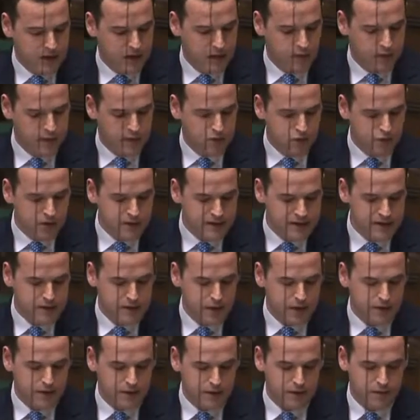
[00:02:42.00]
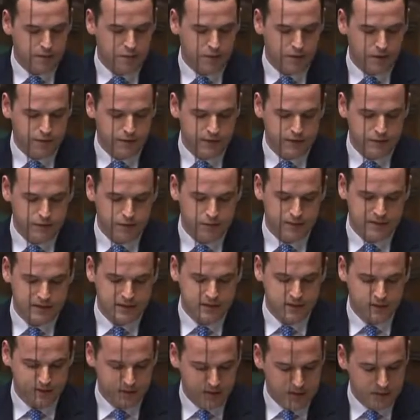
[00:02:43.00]
and we already know that the profits from this
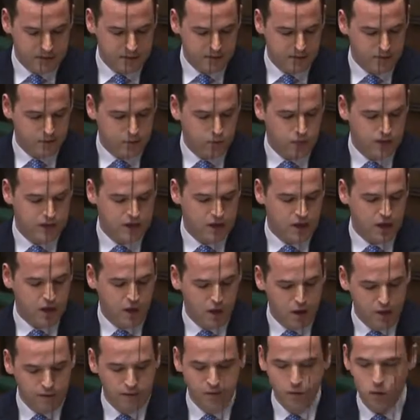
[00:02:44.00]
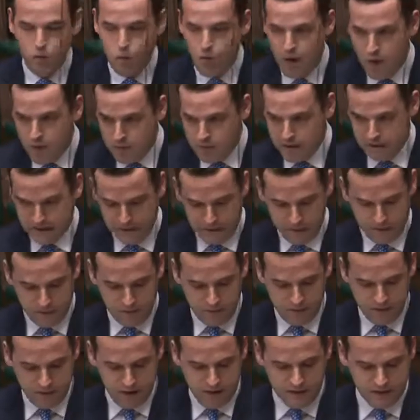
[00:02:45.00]
development, which are overwhelmingly for
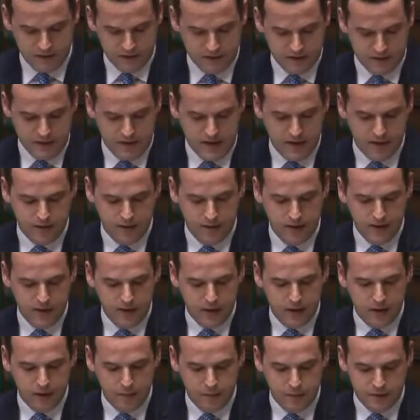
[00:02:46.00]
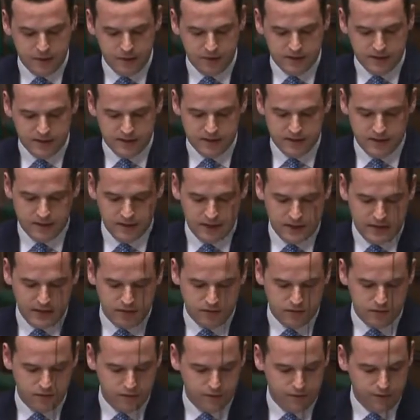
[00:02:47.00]
private sale, are built into the
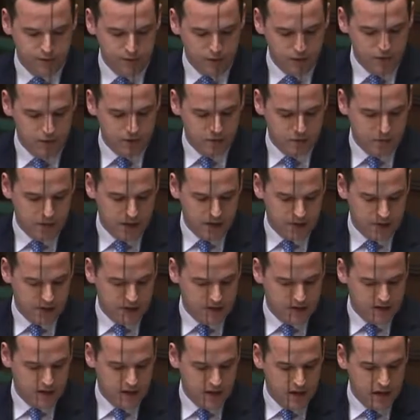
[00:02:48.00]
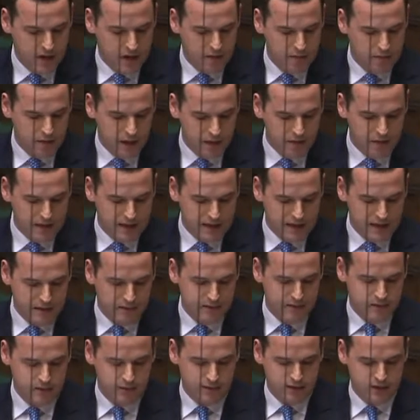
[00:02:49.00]
council's future budget. A borough
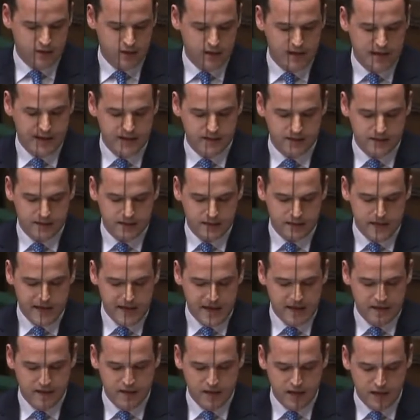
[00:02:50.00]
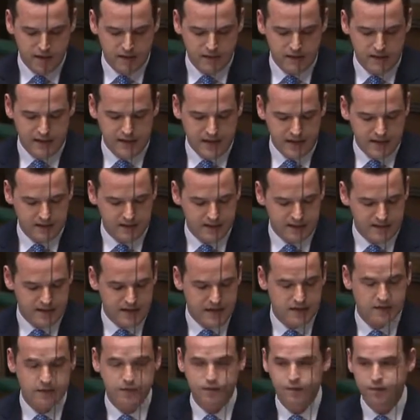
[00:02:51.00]
council, which I hasten to add, currently has a
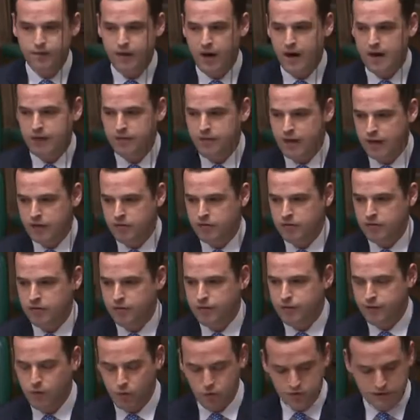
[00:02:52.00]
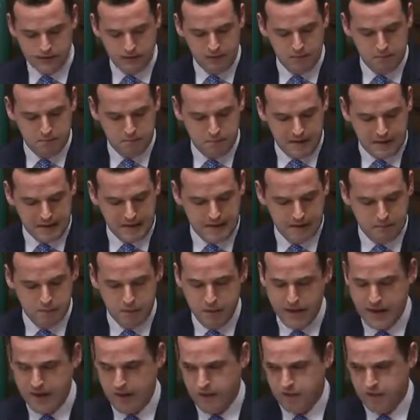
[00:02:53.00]
debt of £540 million,